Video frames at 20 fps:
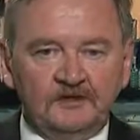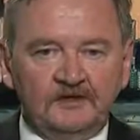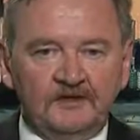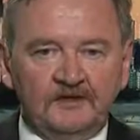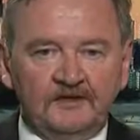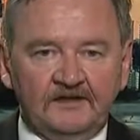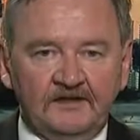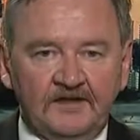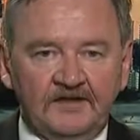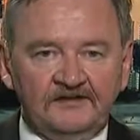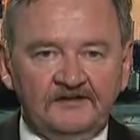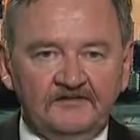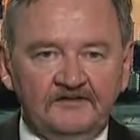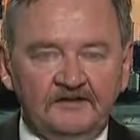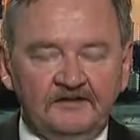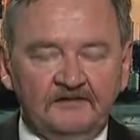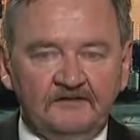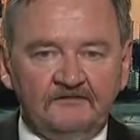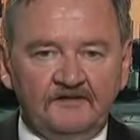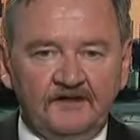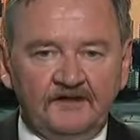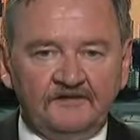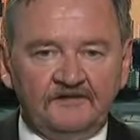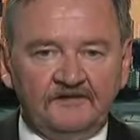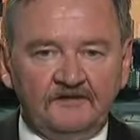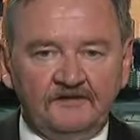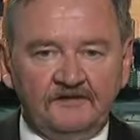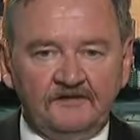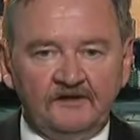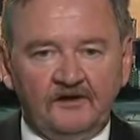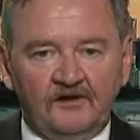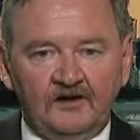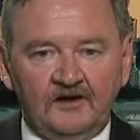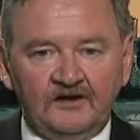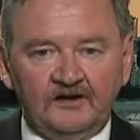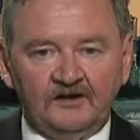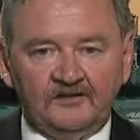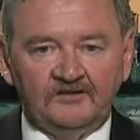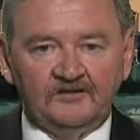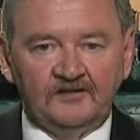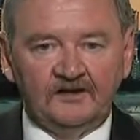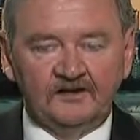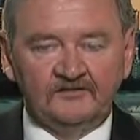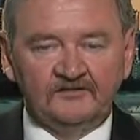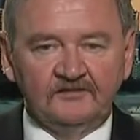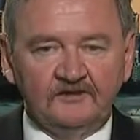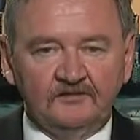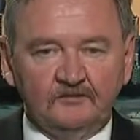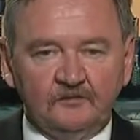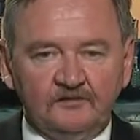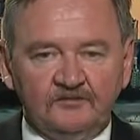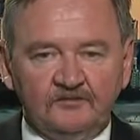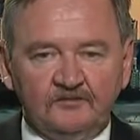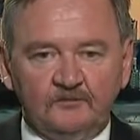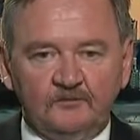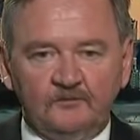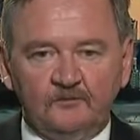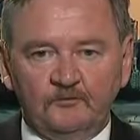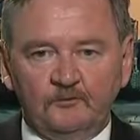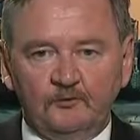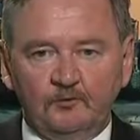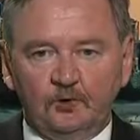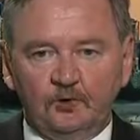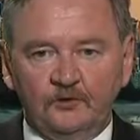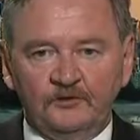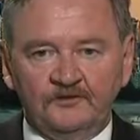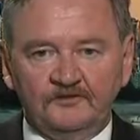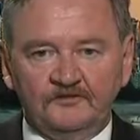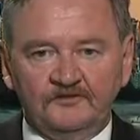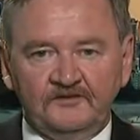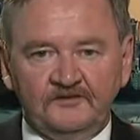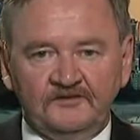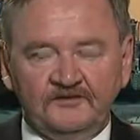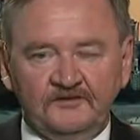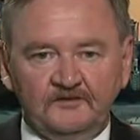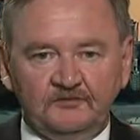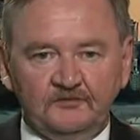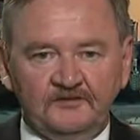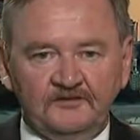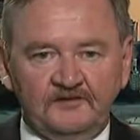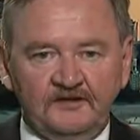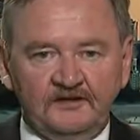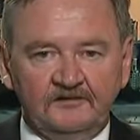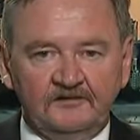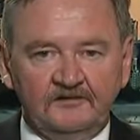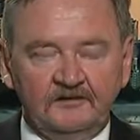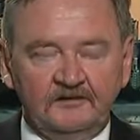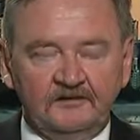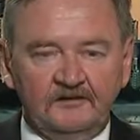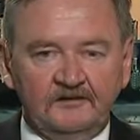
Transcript: The adjuvanted vaccine, the high-dose vaccine, was more than 60%